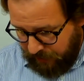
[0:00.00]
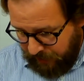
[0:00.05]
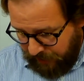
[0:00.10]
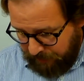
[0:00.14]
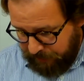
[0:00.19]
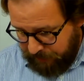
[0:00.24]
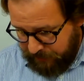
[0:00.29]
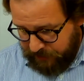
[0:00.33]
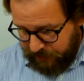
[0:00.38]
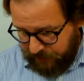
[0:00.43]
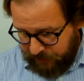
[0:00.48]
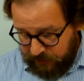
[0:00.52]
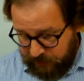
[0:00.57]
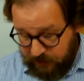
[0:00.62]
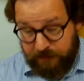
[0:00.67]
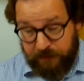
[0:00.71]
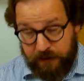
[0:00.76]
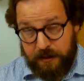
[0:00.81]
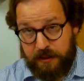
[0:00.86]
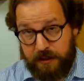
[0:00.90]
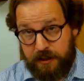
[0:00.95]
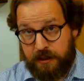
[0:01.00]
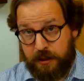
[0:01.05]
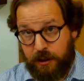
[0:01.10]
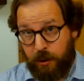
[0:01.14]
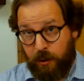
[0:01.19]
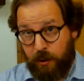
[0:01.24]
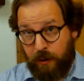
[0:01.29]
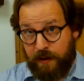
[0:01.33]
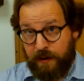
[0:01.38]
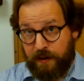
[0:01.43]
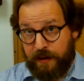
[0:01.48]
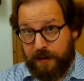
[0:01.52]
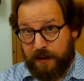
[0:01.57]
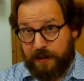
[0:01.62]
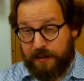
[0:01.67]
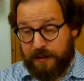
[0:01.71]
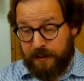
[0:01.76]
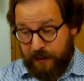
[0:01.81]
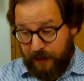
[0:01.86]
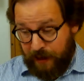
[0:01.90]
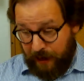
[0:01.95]
appetites versus
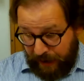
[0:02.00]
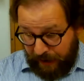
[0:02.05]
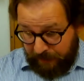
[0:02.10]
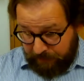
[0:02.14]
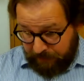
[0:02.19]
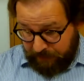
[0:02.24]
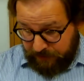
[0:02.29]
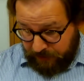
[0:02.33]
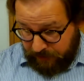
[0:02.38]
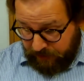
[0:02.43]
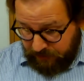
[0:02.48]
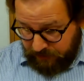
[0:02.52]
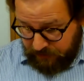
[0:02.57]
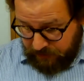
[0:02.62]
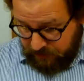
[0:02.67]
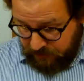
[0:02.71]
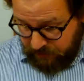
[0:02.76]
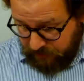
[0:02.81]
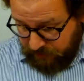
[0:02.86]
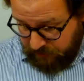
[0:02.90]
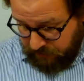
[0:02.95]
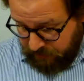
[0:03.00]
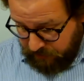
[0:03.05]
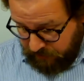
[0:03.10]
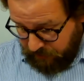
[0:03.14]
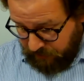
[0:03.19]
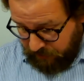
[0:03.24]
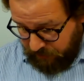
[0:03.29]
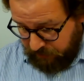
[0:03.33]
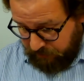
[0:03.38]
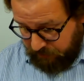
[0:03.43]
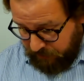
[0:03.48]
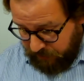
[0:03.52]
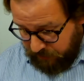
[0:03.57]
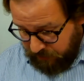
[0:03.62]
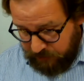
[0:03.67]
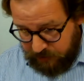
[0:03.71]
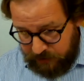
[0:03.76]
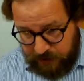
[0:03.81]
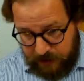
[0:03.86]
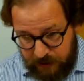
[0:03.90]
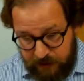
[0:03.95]
ordinate appetites. Um,
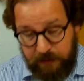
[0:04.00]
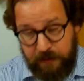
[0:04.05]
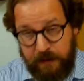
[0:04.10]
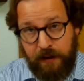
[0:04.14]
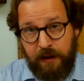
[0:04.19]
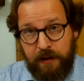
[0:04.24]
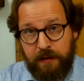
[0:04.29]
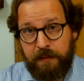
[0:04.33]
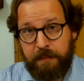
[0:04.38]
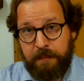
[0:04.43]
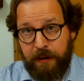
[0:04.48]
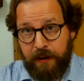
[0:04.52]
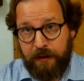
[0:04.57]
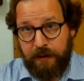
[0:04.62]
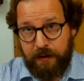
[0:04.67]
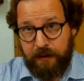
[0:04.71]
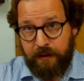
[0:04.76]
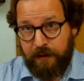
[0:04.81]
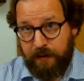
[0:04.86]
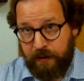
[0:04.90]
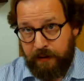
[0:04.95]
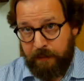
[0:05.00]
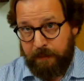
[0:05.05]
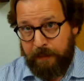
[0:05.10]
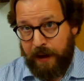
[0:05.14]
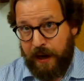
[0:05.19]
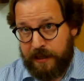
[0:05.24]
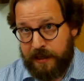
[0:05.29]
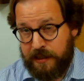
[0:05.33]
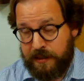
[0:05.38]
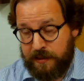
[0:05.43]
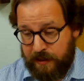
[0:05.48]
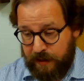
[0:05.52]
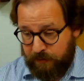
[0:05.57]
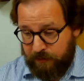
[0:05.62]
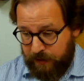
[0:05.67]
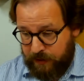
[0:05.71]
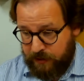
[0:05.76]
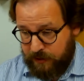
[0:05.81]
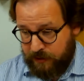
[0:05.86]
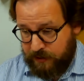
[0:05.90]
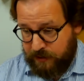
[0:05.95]
consider the other partner in the passage that
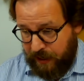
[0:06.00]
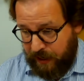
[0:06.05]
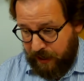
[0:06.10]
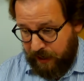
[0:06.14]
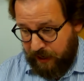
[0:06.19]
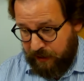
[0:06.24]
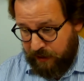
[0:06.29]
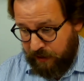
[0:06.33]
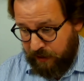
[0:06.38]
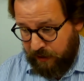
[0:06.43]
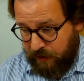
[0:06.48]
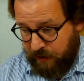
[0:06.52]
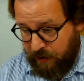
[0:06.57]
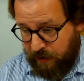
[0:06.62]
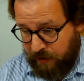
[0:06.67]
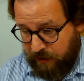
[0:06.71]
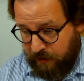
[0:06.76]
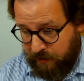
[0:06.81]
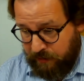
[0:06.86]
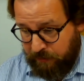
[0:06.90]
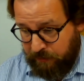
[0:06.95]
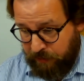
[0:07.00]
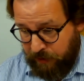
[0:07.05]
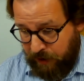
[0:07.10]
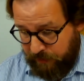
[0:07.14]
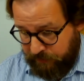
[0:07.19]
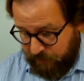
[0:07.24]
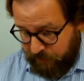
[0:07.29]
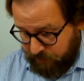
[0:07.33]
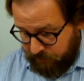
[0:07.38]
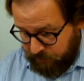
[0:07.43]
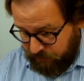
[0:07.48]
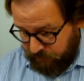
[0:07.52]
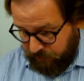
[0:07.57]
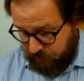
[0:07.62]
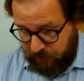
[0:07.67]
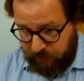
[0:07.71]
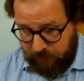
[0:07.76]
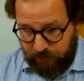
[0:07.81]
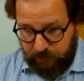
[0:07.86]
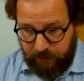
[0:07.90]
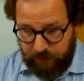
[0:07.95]
we just had in, in Proverbs
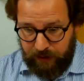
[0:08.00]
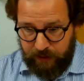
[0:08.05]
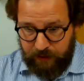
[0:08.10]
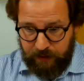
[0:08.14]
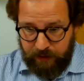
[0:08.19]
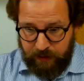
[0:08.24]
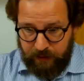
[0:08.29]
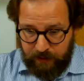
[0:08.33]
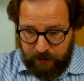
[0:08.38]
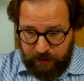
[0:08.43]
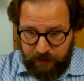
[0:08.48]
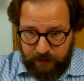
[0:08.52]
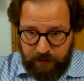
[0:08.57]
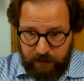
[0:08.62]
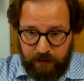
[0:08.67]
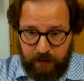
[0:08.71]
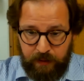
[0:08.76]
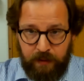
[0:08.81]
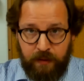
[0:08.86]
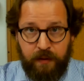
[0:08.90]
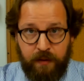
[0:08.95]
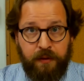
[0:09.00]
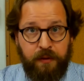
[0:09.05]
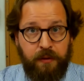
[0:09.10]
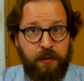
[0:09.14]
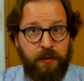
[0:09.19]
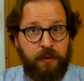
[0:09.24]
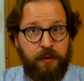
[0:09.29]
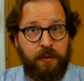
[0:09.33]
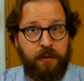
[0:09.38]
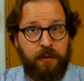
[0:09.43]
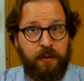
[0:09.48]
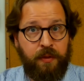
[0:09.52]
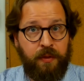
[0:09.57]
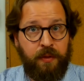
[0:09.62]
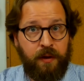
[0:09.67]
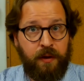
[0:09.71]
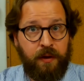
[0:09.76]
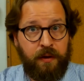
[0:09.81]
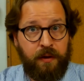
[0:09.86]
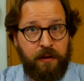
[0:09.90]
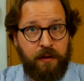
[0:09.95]
23. The,
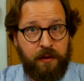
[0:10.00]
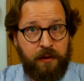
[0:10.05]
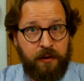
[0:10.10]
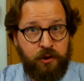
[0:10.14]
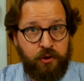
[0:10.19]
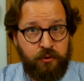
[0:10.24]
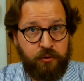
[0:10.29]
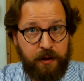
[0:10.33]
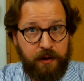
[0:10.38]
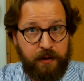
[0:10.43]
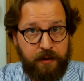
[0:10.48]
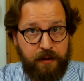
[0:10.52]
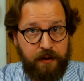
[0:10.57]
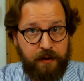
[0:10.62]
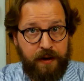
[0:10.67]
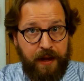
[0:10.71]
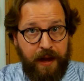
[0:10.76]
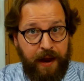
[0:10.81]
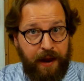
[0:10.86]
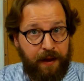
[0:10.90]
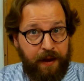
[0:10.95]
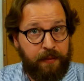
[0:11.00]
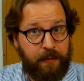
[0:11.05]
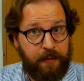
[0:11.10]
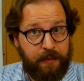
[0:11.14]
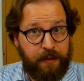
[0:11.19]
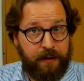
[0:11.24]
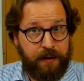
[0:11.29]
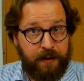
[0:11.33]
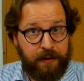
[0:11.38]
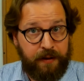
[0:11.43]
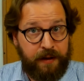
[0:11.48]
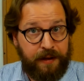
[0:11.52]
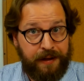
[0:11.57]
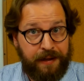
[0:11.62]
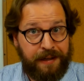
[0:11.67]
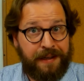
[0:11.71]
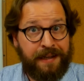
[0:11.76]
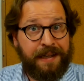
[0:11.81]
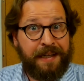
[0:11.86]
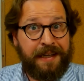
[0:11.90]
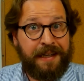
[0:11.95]
the drunkard and the
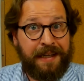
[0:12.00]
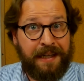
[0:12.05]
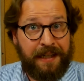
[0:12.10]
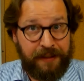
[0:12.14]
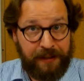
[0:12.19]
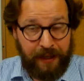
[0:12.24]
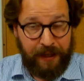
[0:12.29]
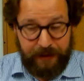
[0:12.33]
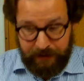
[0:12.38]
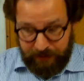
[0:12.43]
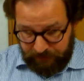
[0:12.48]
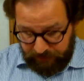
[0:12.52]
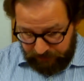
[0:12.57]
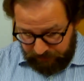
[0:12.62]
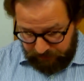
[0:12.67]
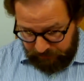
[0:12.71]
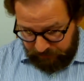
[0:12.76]
glutton,